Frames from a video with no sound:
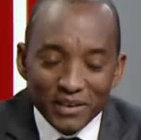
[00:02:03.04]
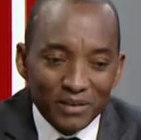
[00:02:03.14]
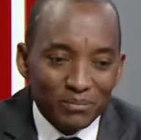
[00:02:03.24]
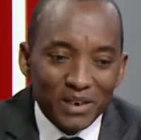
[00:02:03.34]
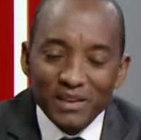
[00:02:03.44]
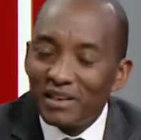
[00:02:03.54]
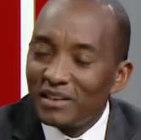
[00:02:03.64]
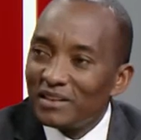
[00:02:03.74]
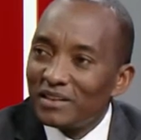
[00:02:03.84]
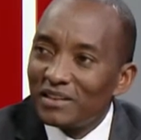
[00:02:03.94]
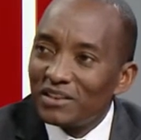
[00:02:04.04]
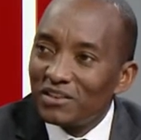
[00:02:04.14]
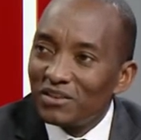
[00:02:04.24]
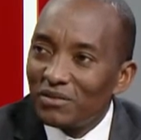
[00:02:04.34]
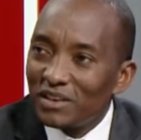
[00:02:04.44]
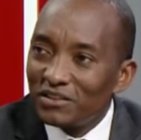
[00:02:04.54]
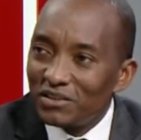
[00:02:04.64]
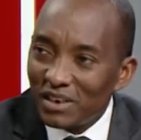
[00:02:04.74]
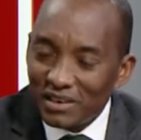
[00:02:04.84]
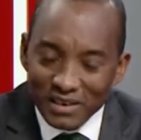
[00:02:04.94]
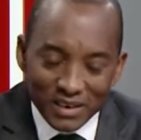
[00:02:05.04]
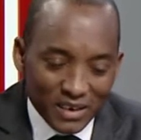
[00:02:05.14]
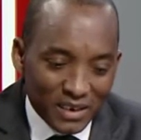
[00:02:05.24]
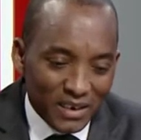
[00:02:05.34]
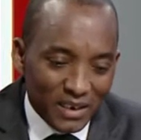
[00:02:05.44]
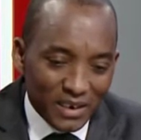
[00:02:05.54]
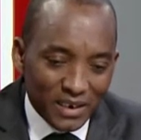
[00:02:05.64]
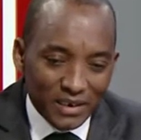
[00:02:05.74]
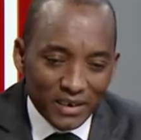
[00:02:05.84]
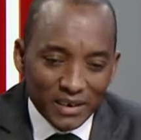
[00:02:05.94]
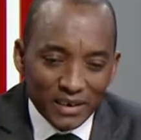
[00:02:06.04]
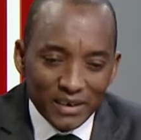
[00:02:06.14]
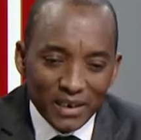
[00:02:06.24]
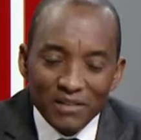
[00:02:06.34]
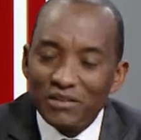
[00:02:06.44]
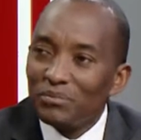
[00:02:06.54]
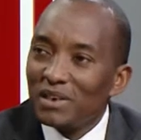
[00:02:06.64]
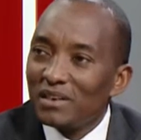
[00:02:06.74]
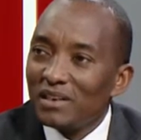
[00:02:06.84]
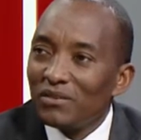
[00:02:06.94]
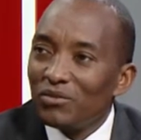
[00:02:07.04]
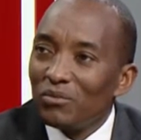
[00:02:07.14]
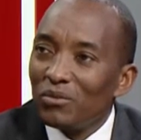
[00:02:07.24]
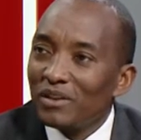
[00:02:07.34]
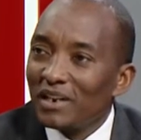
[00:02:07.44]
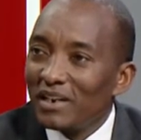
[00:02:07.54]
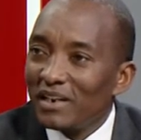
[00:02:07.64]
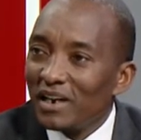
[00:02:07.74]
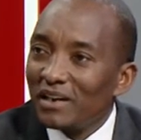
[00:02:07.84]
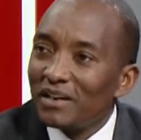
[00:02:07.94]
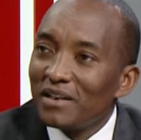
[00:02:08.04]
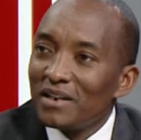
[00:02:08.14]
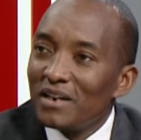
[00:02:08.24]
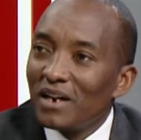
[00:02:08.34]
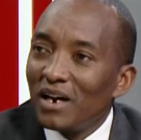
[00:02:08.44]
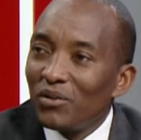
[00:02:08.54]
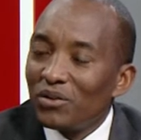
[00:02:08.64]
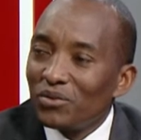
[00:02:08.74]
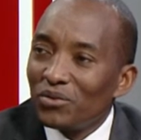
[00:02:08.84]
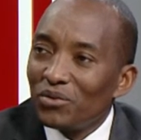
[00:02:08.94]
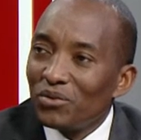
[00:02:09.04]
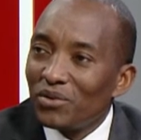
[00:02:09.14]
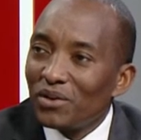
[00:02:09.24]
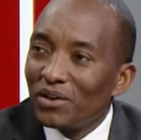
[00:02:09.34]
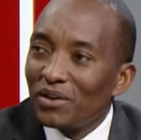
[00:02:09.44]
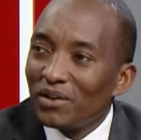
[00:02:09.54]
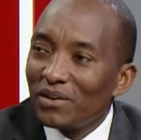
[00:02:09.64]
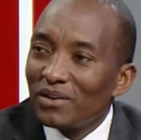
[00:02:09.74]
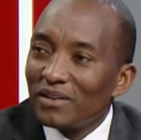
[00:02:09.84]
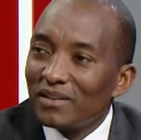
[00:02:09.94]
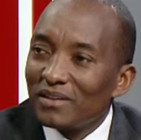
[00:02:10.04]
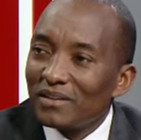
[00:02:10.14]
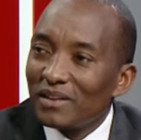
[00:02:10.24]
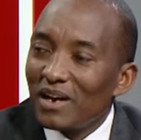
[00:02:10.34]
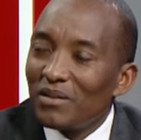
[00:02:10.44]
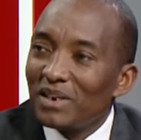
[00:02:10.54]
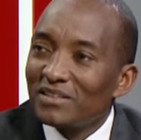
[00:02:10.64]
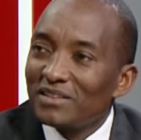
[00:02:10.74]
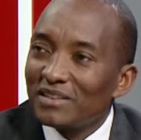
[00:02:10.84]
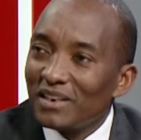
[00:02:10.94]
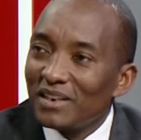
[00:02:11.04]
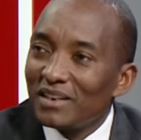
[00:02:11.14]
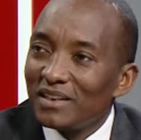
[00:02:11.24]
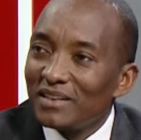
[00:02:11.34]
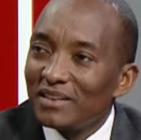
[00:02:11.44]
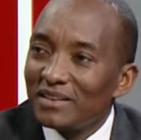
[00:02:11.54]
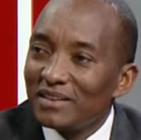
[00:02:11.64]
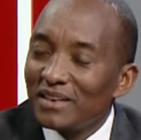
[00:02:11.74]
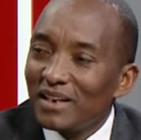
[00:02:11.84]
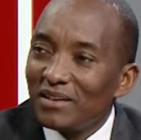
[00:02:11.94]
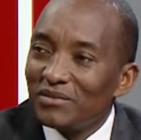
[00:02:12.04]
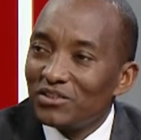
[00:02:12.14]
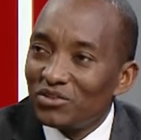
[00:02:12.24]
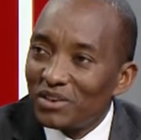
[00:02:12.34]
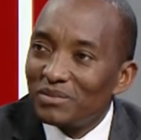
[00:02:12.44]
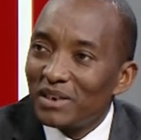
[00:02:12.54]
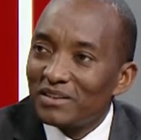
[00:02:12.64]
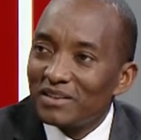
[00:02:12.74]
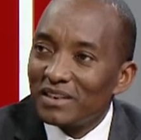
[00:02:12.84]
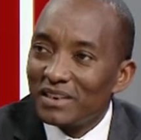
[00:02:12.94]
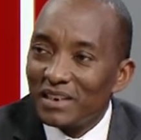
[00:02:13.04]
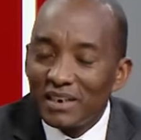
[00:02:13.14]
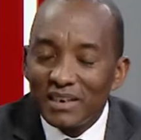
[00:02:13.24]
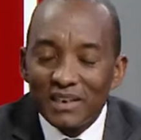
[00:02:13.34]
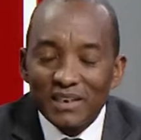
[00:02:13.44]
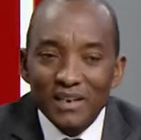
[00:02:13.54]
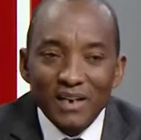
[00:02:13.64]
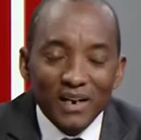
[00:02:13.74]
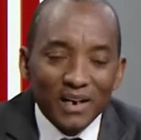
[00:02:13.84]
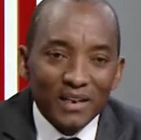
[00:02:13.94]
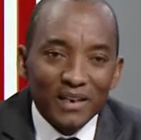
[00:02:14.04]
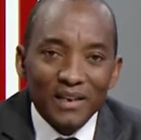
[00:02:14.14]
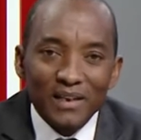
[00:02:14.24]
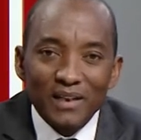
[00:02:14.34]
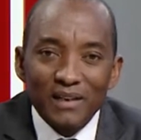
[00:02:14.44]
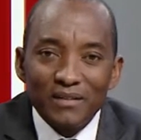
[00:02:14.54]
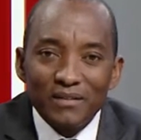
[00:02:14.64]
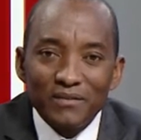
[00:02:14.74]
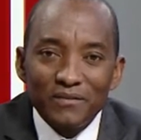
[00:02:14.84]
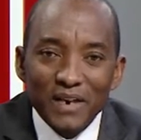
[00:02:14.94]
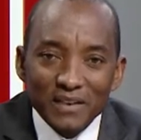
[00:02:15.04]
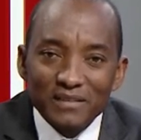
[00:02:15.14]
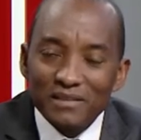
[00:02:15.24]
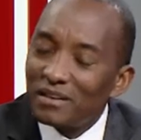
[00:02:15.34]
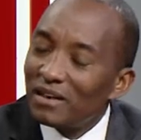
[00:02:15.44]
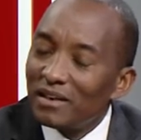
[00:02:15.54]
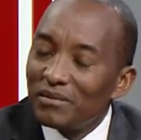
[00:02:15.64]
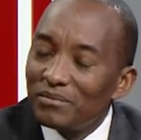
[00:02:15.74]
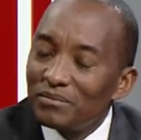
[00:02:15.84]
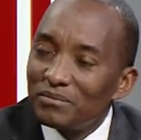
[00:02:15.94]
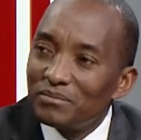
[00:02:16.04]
and brotherly nation of Algeria. And having been here for more than a year, I want to say how much I've enjoyed my stay here. And first, I am